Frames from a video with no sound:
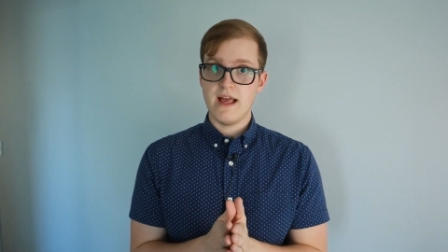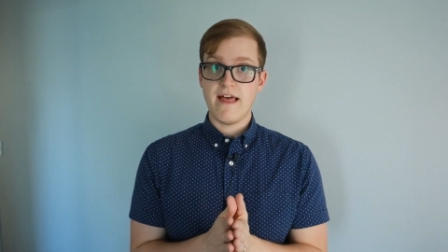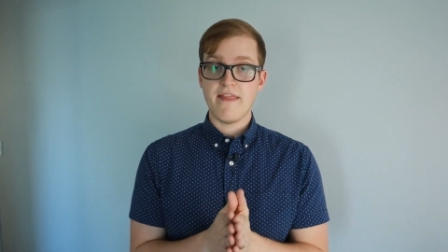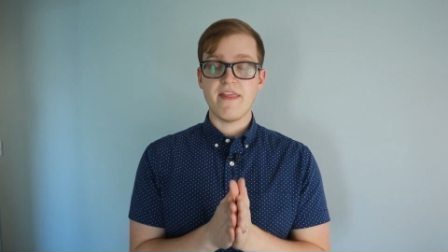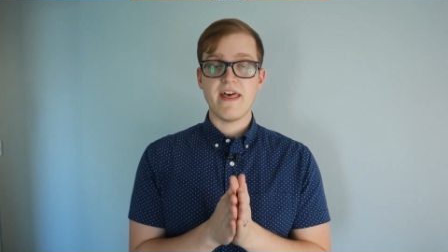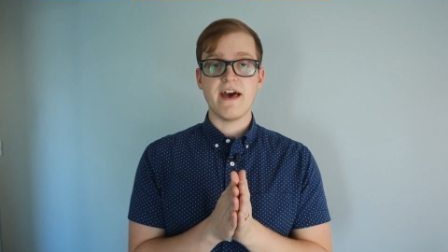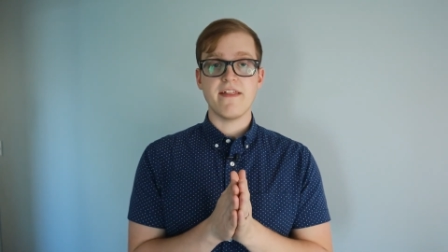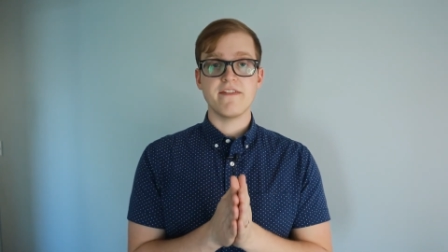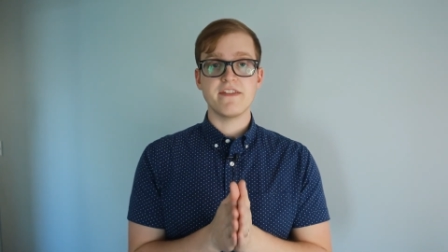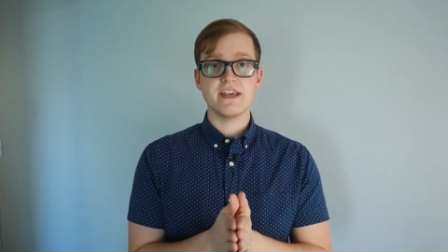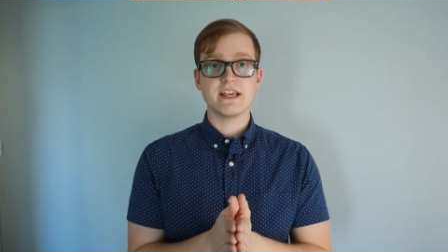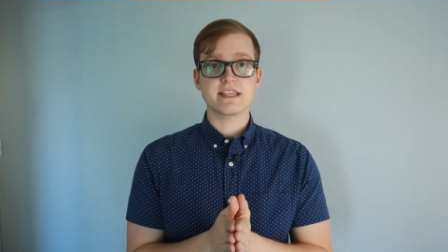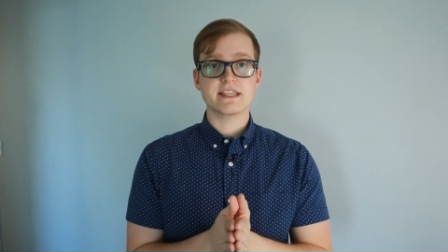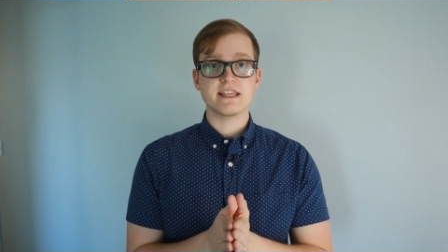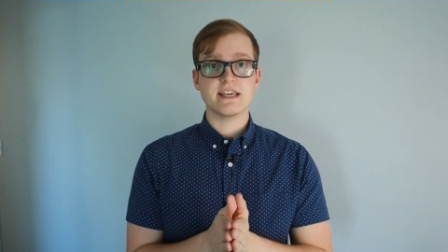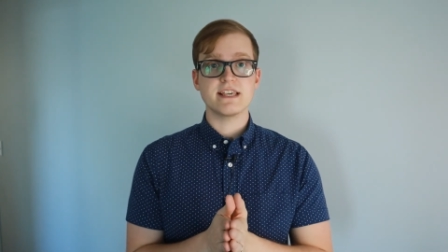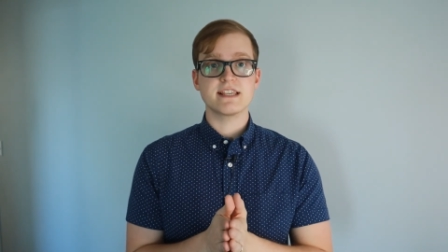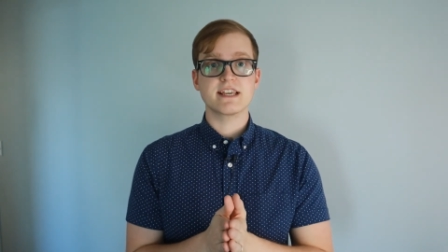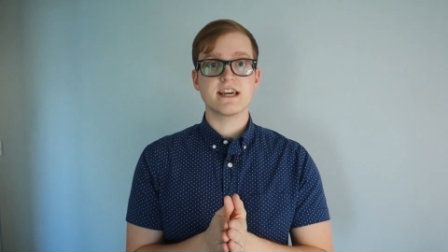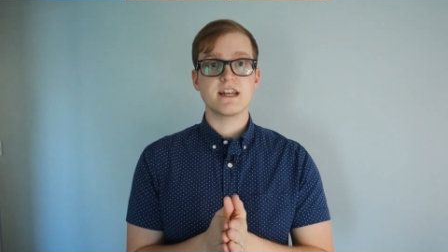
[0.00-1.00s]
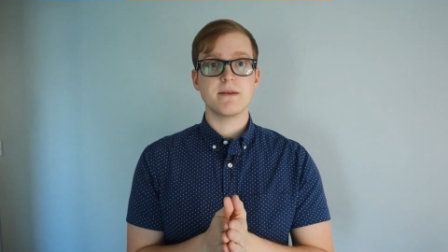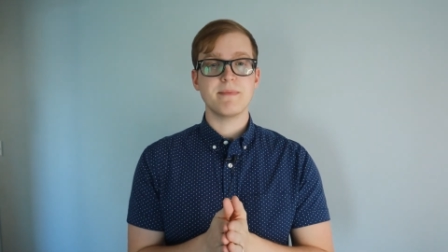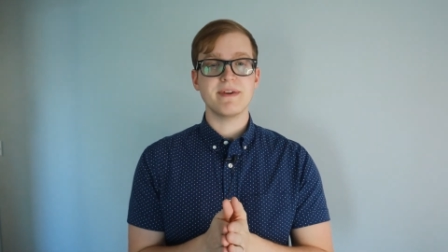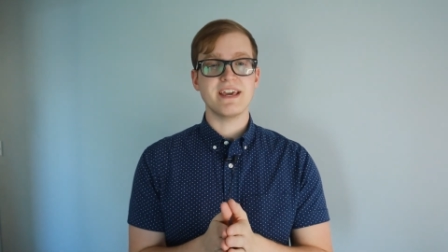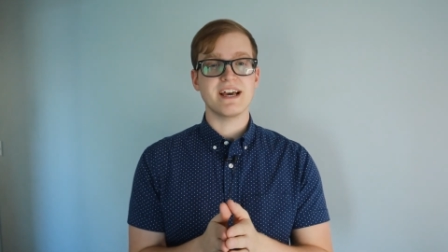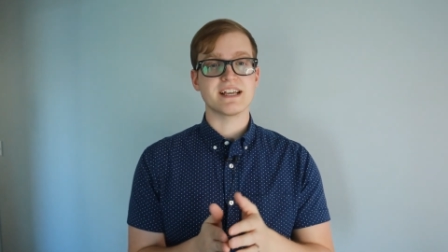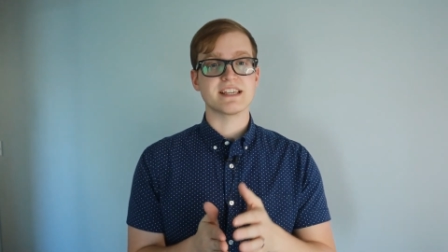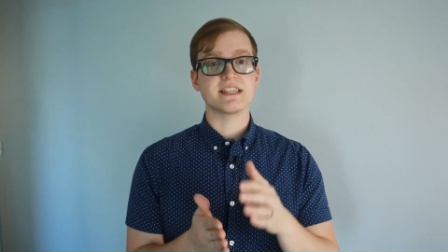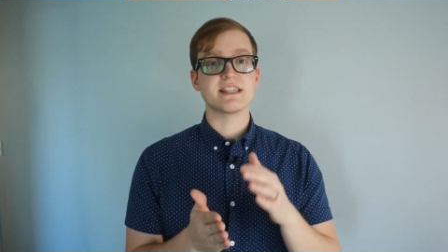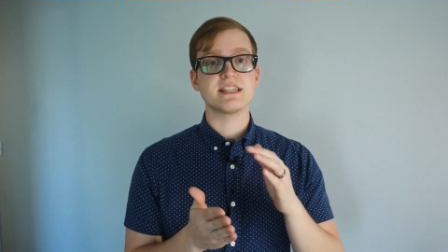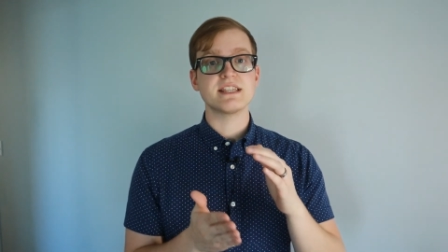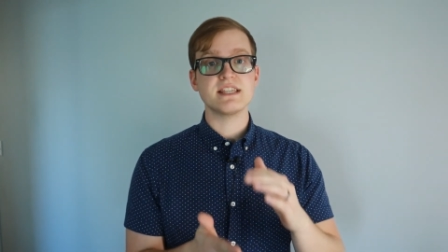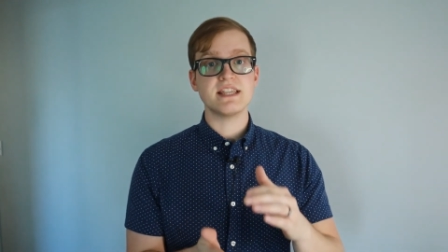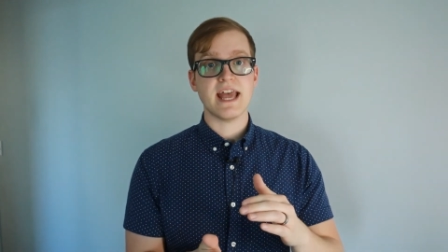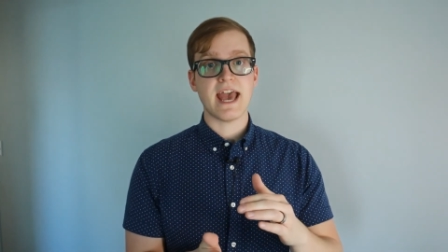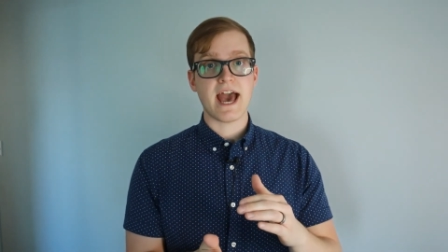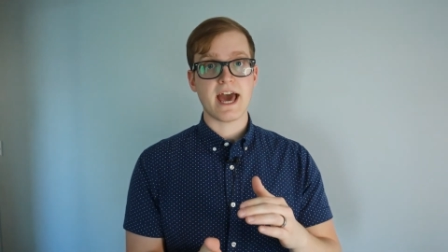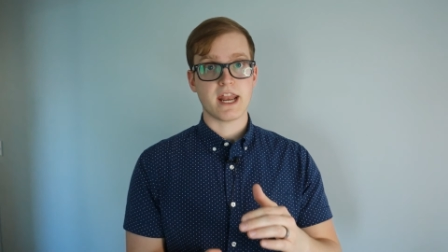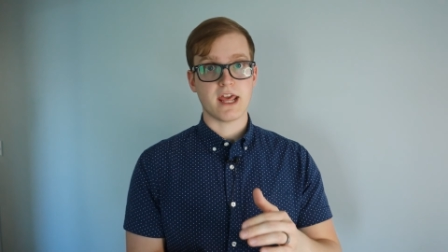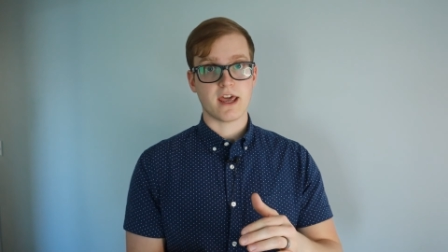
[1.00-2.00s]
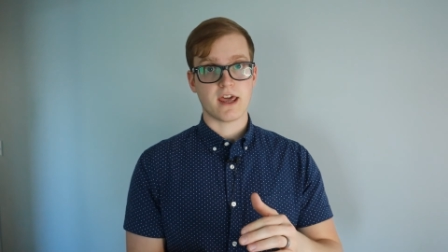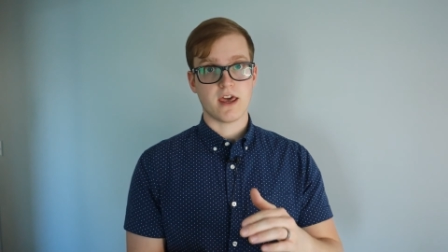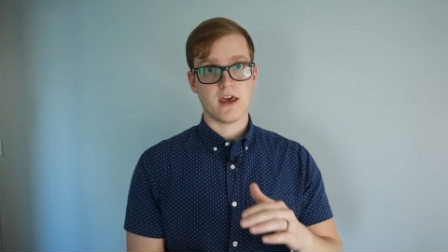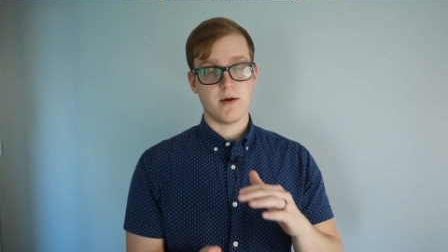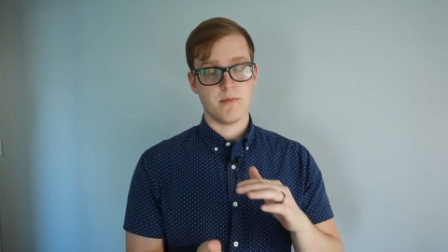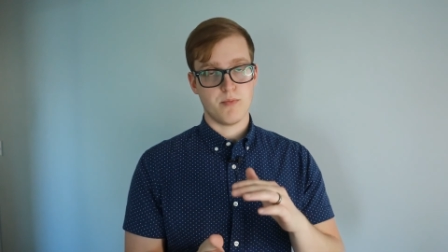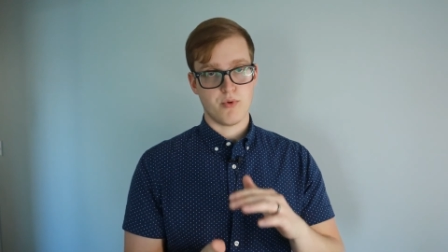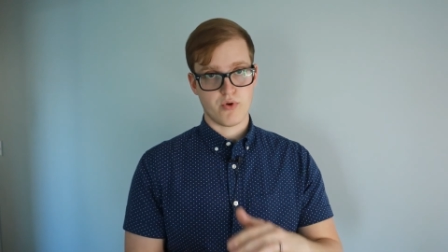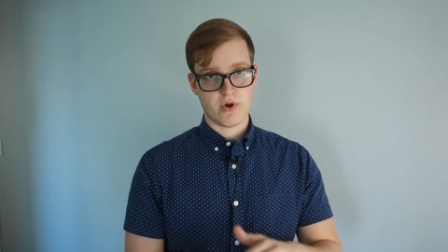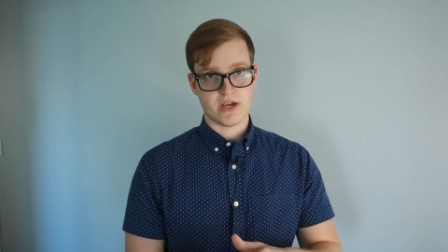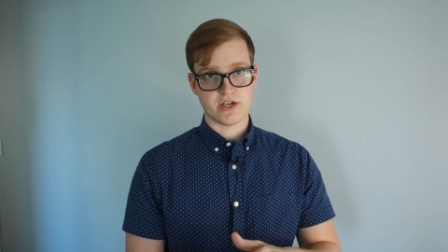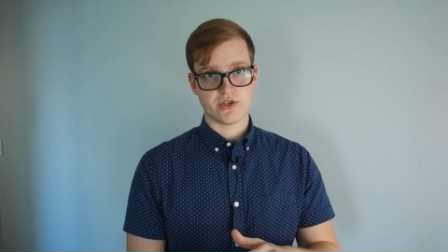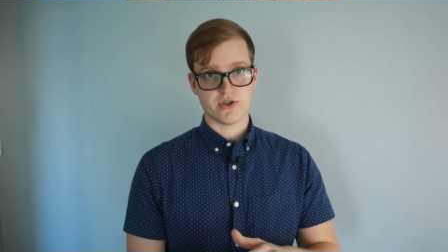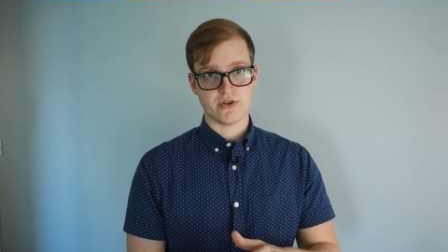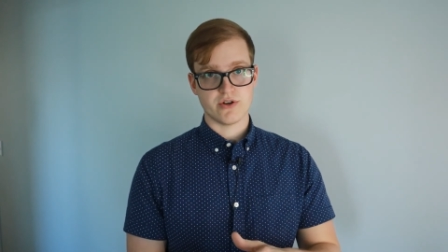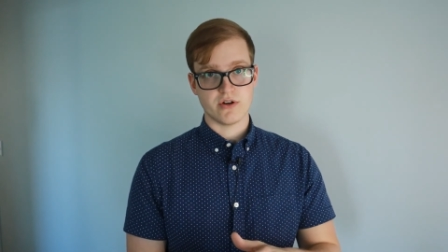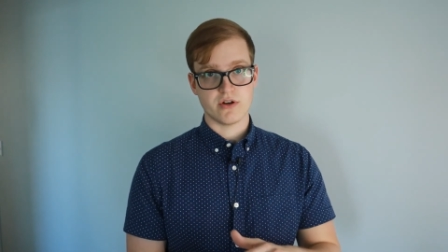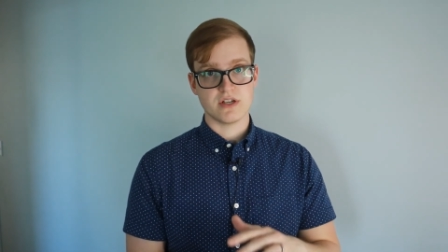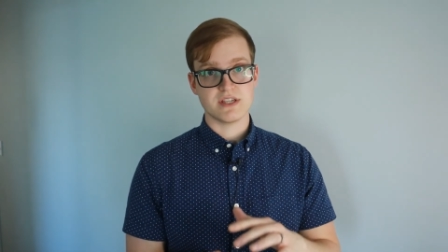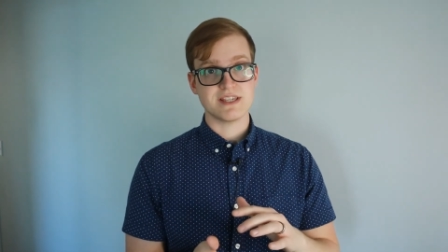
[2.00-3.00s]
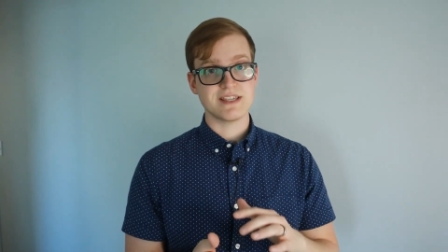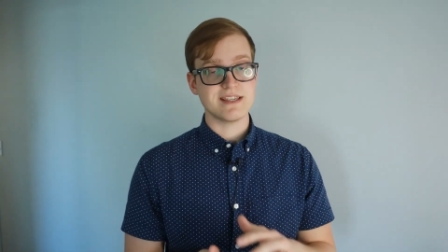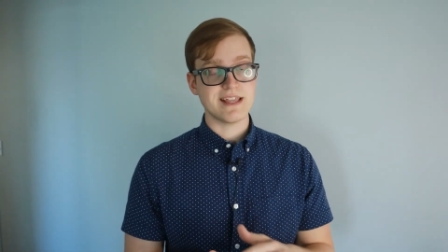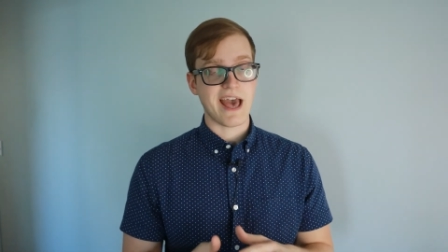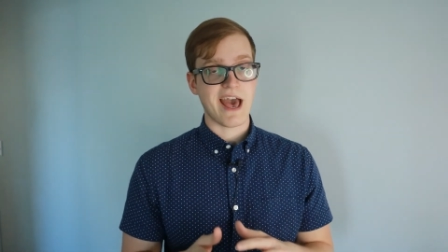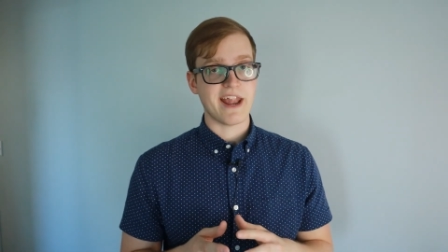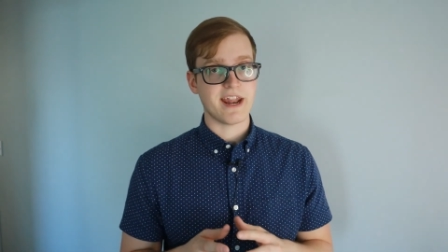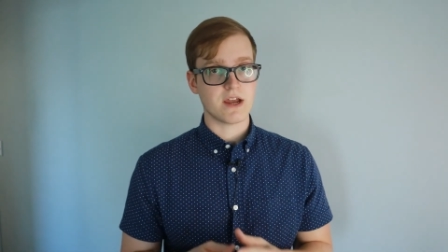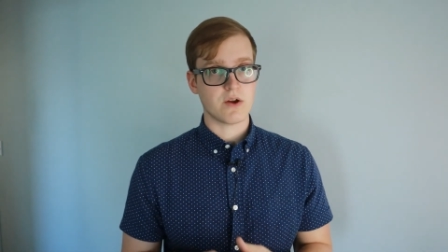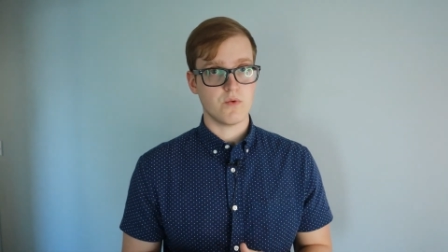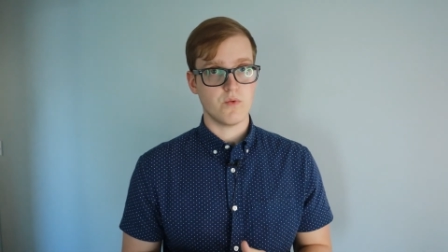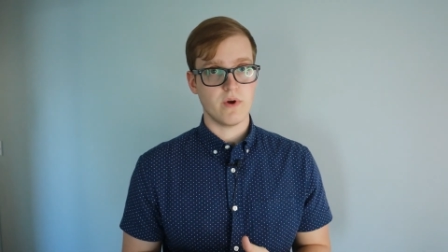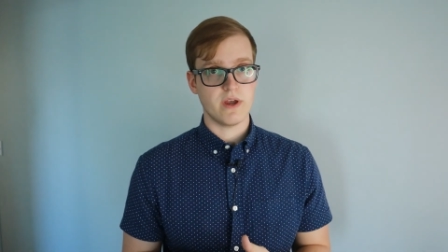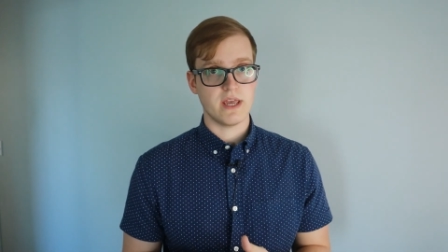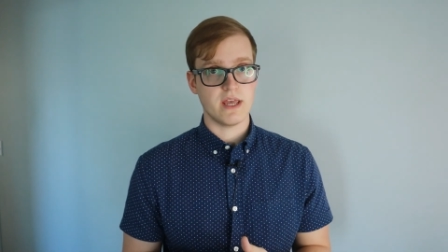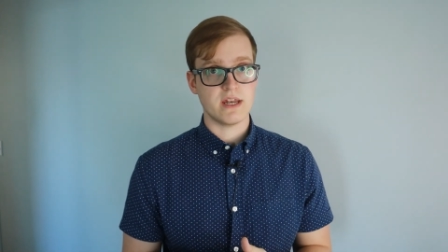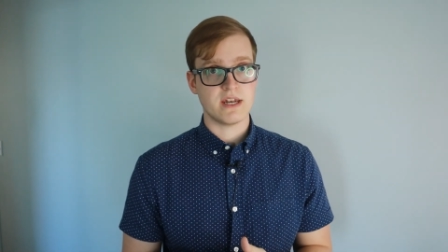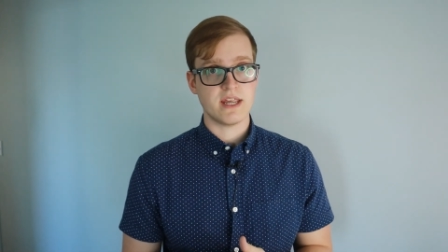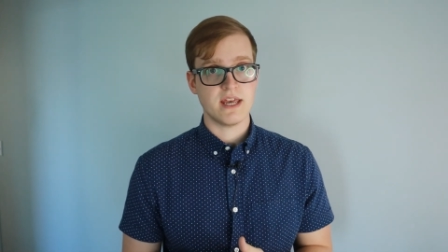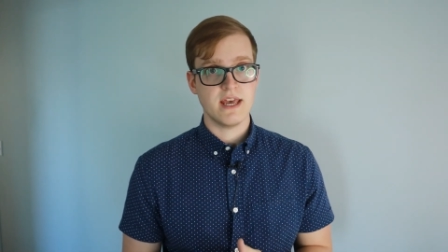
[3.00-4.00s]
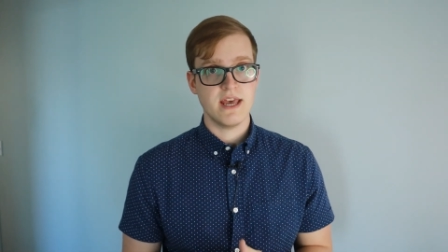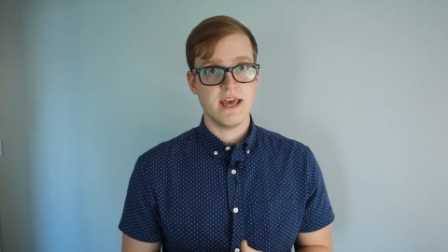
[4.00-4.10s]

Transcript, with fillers: that this is gonna be a static pressure, static weight.